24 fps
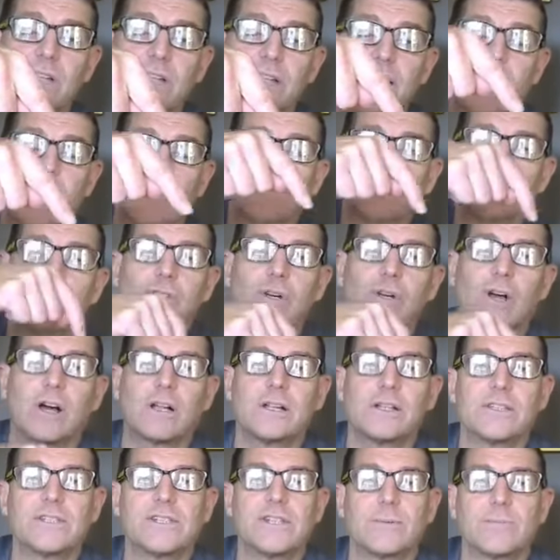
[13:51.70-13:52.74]
Yep,
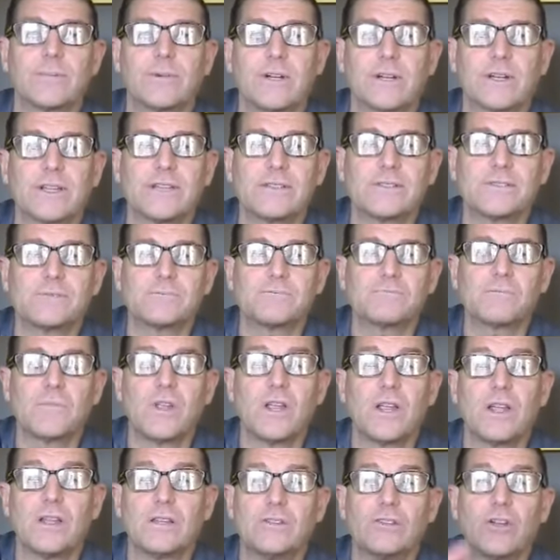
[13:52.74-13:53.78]
chocolate chip cookies.
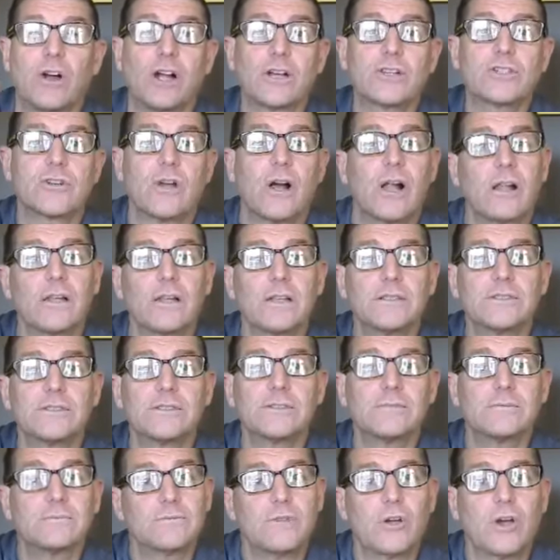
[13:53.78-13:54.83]
Dark chocolate
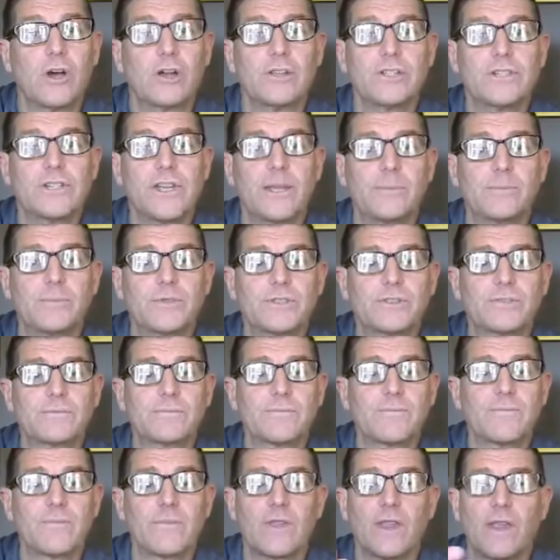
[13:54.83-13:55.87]
are the chips,
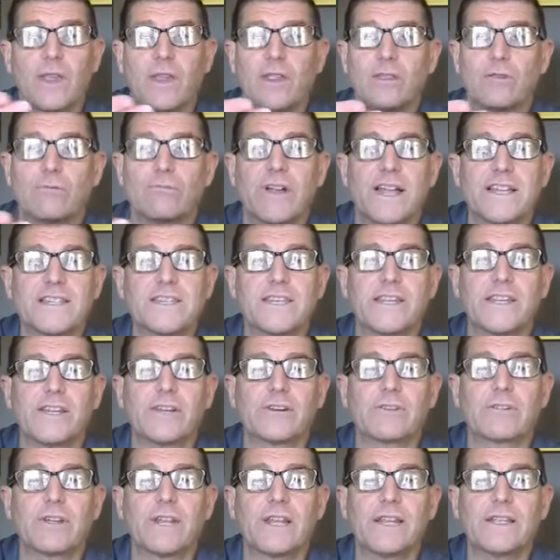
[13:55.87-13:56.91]
the rest of the
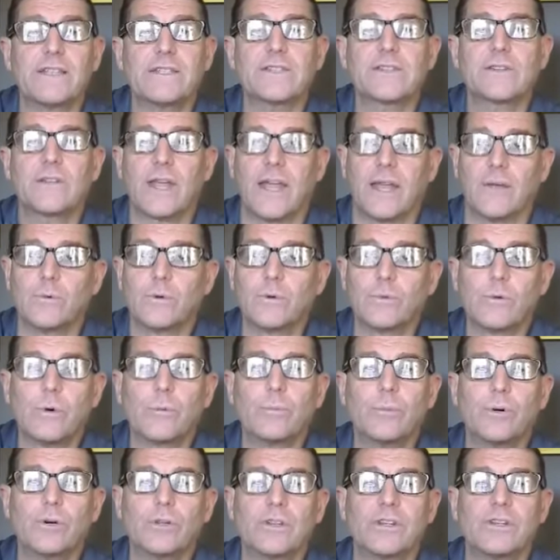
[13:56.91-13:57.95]
ingredients, and we will
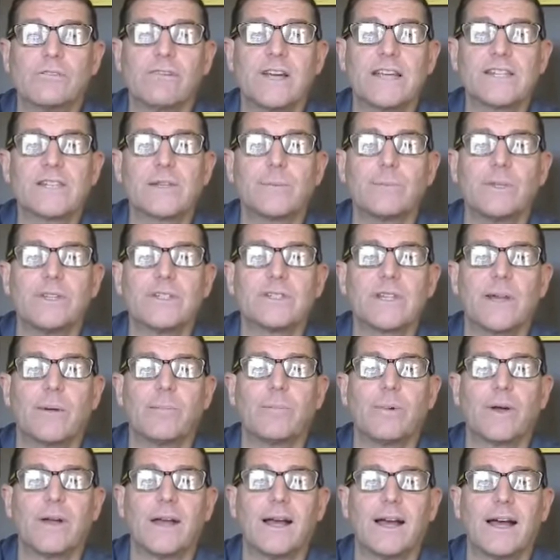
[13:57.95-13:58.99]
put the recipes up